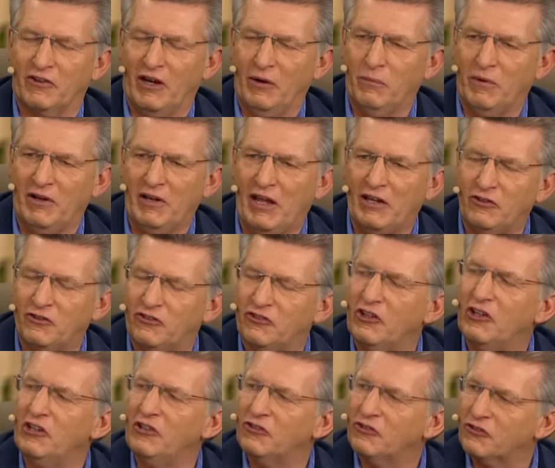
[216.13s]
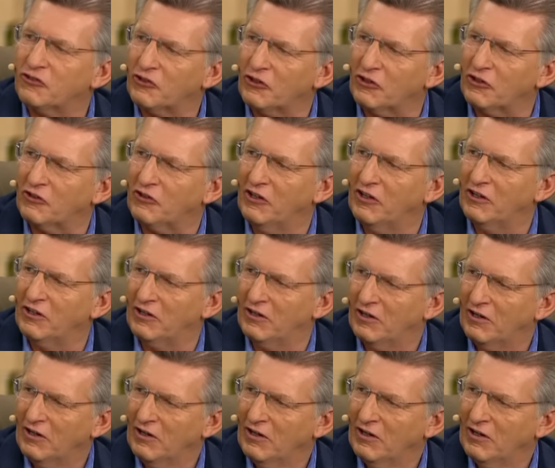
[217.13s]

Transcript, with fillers: and when they see certain